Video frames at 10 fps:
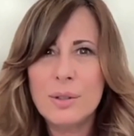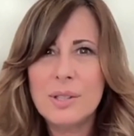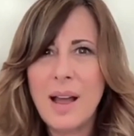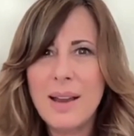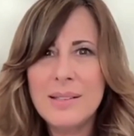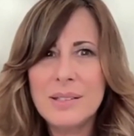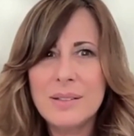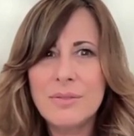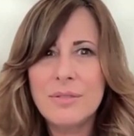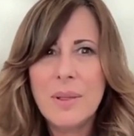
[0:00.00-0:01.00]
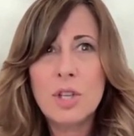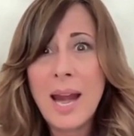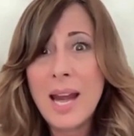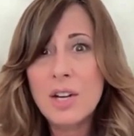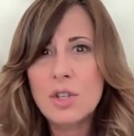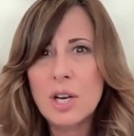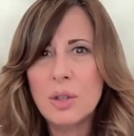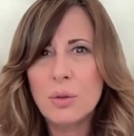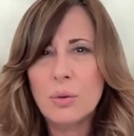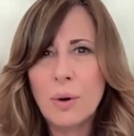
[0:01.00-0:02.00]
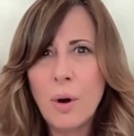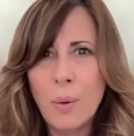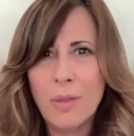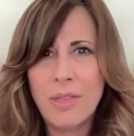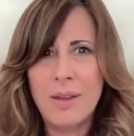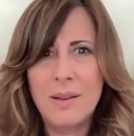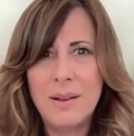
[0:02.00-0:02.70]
signs of change and growth.